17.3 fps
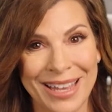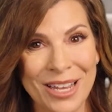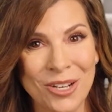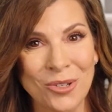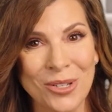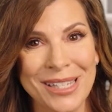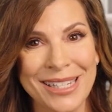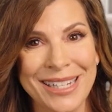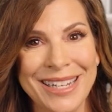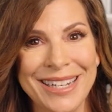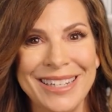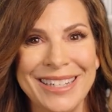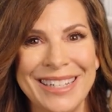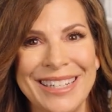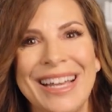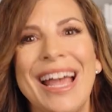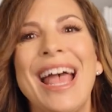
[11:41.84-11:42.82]
Interested?
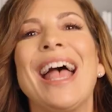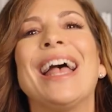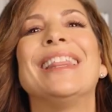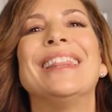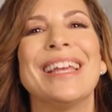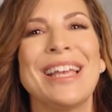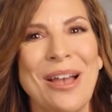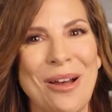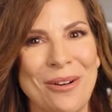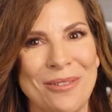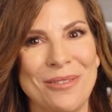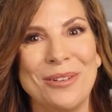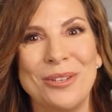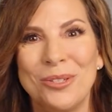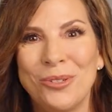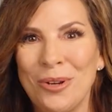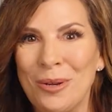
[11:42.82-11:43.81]
Then go to
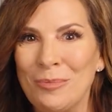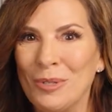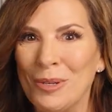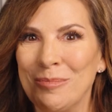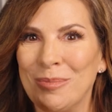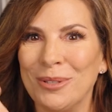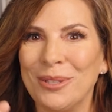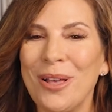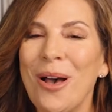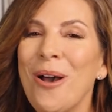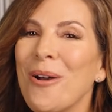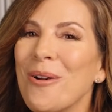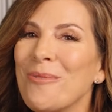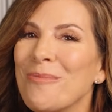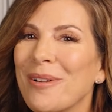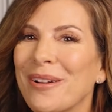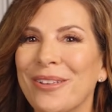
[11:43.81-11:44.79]
the description
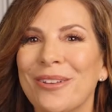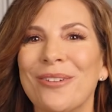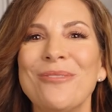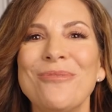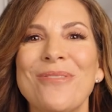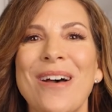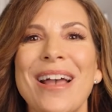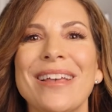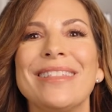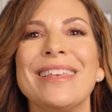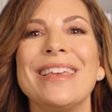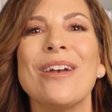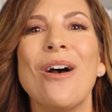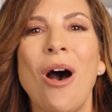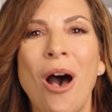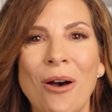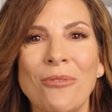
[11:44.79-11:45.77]
below where you'll find
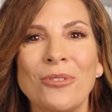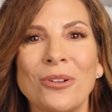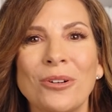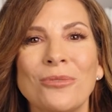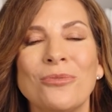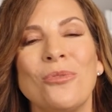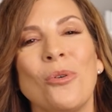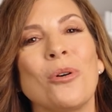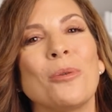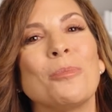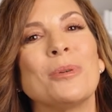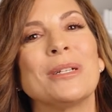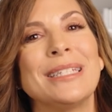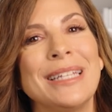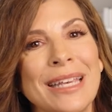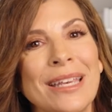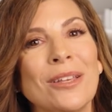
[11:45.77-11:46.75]
the offer for
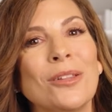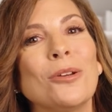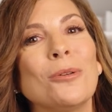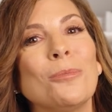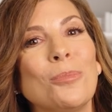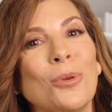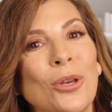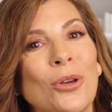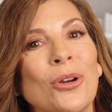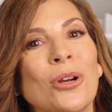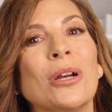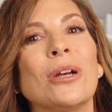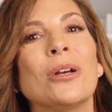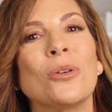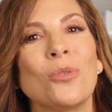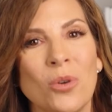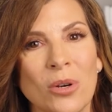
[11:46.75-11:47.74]
Partiqlar Pure
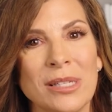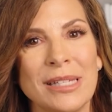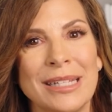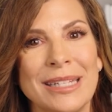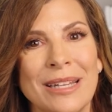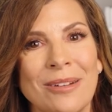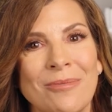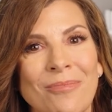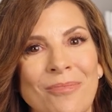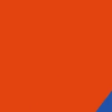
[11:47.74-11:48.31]
Quercetin.